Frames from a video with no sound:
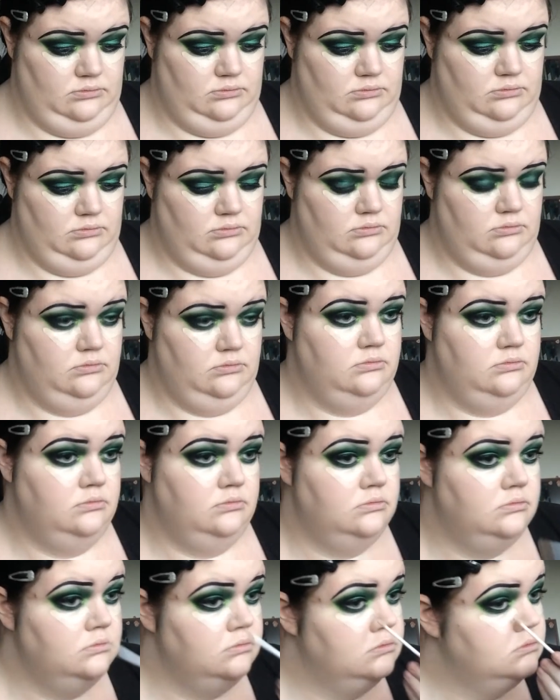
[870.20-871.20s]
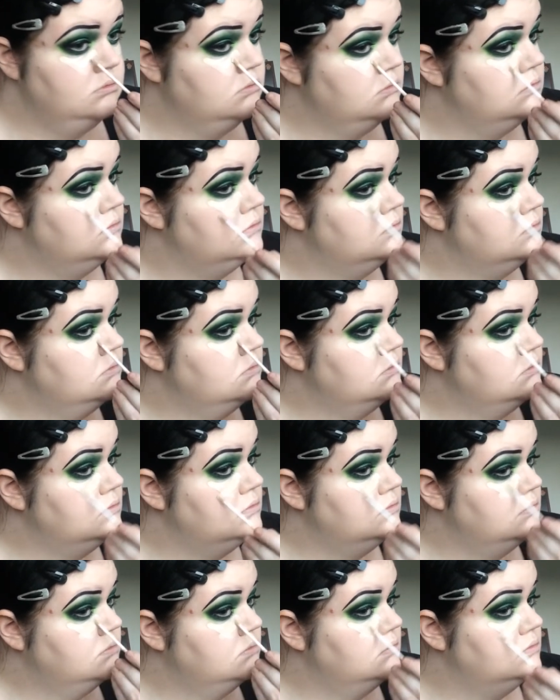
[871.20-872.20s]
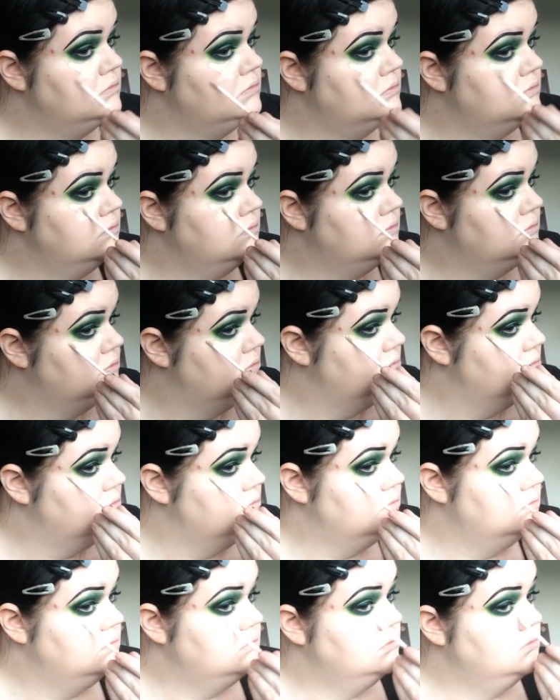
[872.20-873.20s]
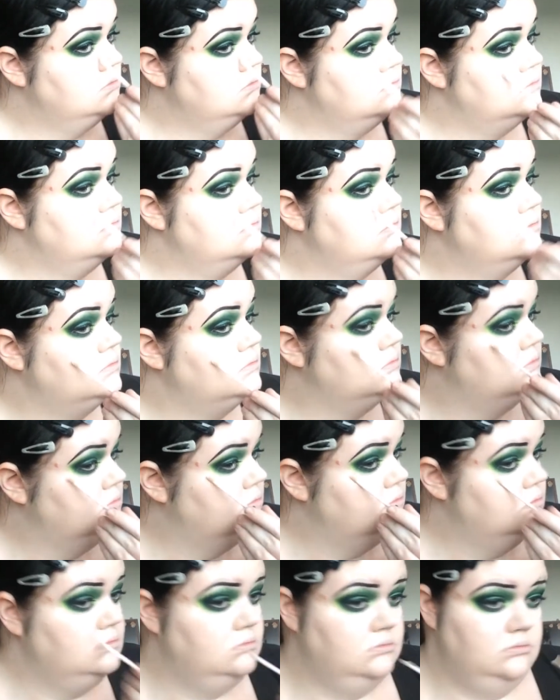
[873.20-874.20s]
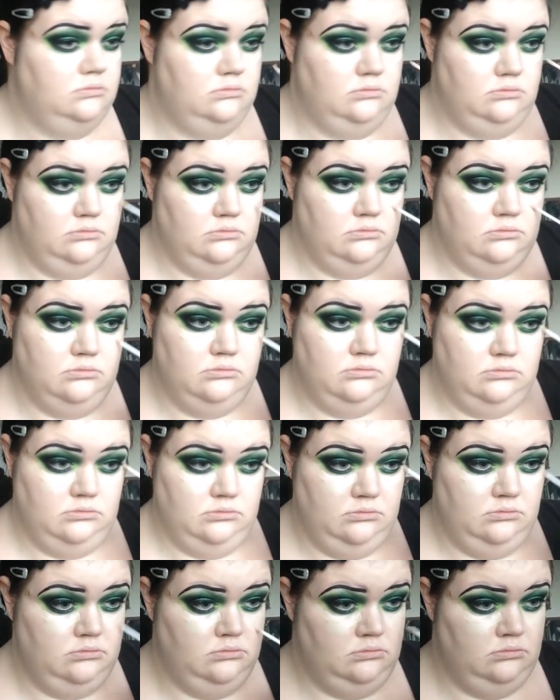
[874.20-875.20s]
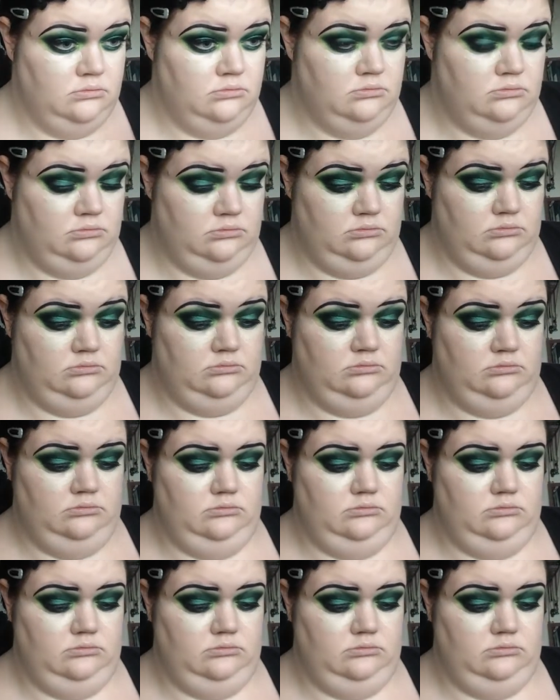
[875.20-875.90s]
(silence)